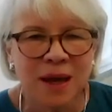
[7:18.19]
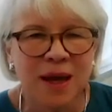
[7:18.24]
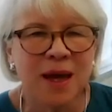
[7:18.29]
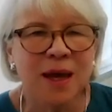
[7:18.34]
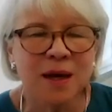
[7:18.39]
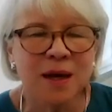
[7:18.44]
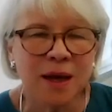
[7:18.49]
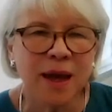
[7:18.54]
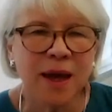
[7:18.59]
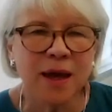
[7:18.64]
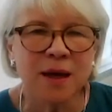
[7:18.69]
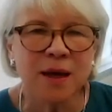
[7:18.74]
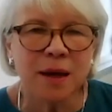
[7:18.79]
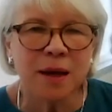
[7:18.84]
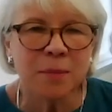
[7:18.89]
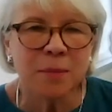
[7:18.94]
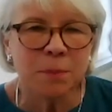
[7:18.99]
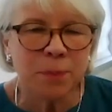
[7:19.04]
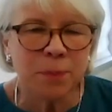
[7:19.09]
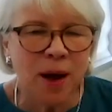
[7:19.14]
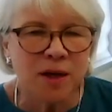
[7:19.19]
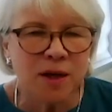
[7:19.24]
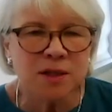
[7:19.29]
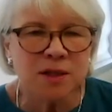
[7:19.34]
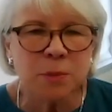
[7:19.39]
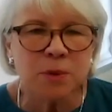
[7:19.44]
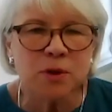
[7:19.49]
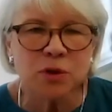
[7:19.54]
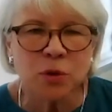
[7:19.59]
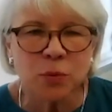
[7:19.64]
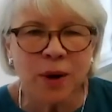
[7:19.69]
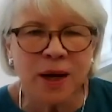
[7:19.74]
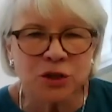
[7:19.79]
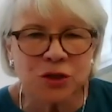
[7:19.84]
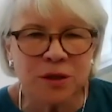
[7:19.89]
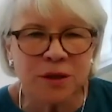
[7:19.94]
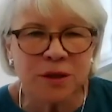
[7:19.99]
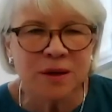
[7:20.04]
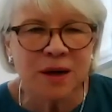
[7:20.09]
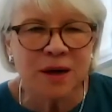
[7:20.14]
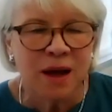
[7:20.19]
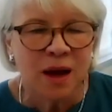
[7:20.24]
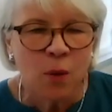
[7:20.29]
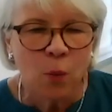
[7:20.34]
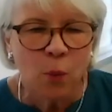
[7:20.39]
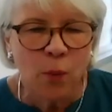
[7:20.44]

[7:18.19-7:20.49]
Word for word: in in a possible direction